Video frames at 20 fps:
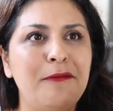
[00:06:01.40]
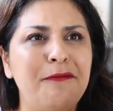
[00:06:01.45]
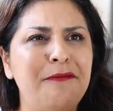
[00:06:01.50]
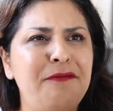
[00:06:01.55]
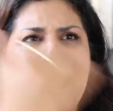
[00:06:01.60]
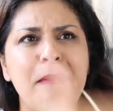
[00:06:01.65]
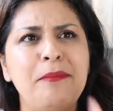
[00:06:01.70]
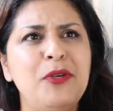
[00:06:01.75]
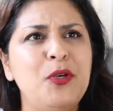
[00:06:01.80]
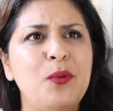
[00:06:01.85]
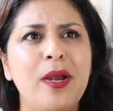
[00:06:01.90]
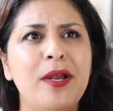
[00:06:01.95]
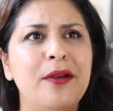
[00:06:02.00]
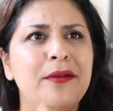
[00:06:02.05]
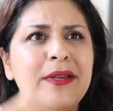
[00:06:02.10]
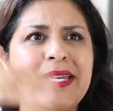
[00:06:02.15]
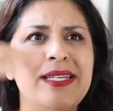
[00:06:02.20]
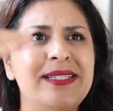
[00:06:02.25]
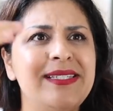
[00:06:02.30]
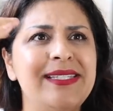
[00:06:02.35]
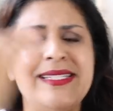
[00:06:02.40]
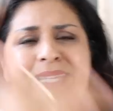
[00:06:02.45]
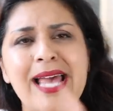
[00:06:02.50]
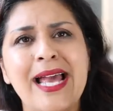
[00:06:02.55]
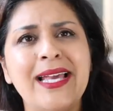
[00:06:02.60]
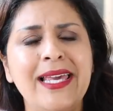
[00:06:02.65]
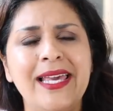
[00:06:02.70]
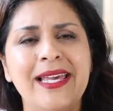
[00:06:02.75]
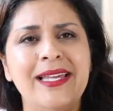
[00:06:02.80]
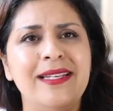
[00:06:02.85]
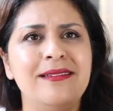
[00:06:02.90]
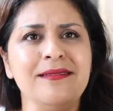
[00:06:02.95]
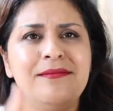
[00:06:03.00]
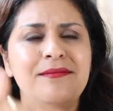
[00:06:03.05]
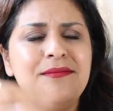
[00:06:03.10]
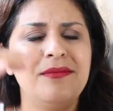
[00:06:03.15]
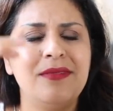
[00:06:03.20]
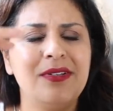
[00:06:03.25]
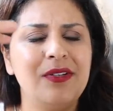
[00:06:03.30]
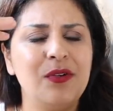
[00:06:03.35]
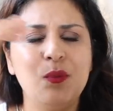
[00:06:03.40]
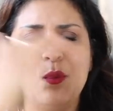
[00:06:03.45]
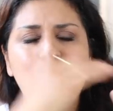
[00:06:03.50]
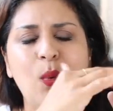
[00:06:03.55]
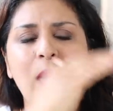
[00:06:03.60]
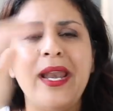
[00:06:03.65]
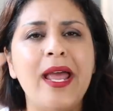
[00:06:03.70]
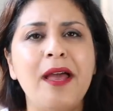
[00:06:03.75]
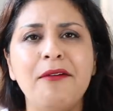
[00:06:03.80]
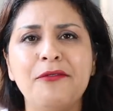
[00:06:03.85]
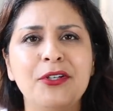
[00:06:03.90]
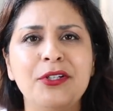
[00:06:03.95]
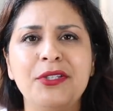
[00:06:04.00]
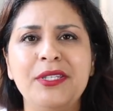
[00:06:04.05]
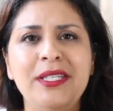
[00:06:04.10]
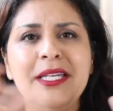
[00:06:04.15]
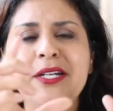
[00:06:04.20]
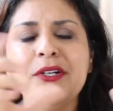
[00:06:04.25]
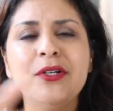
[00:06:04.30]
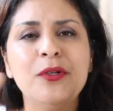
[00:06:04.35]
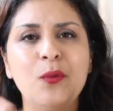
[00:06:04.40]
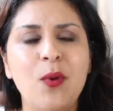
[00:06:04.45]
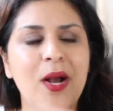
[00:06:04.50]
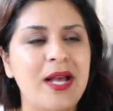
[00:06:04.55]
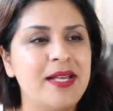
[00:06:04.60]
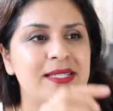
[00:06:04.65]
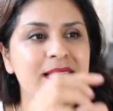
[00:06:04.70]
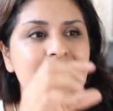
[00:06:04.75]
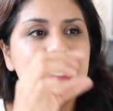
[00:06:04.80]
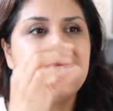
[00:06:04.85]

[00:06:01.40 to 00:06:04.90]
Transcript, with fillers: February 2nd, whatever year it was,